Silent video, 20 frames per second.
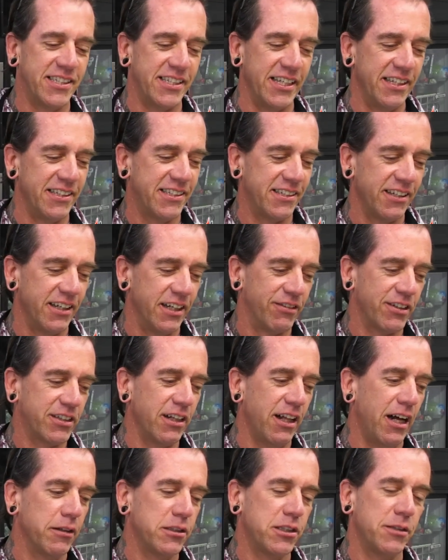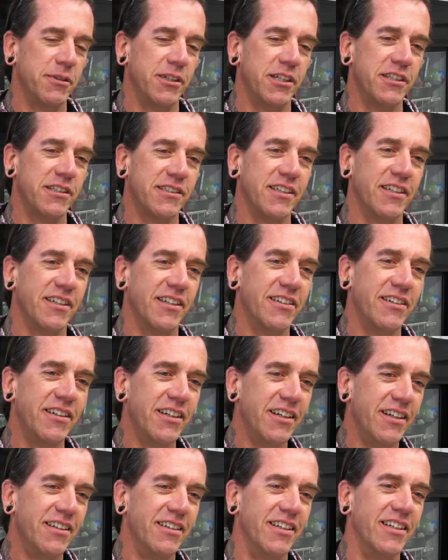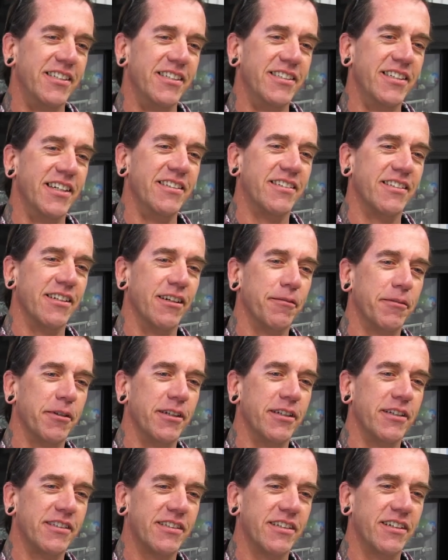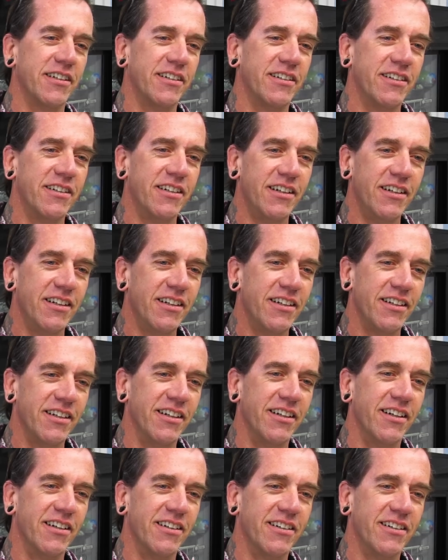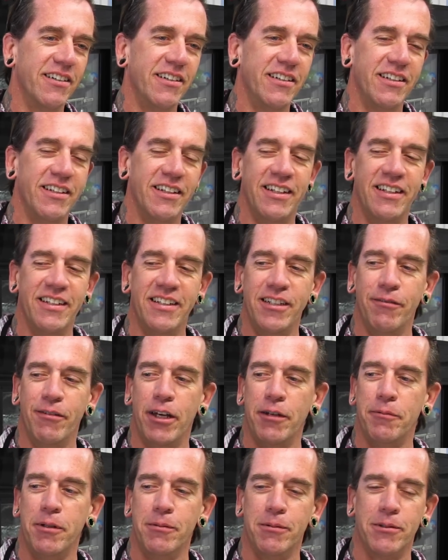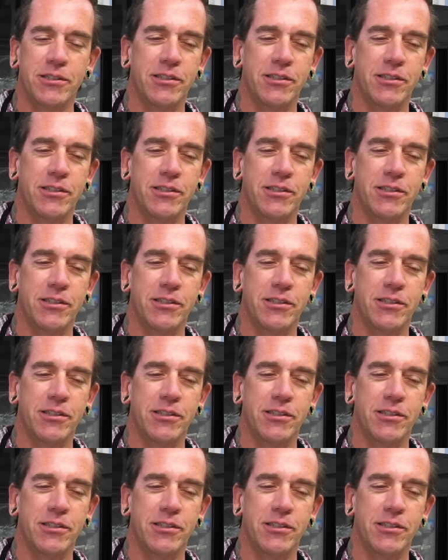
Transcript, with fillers: sense of caution that you did something. So, you know, and you make people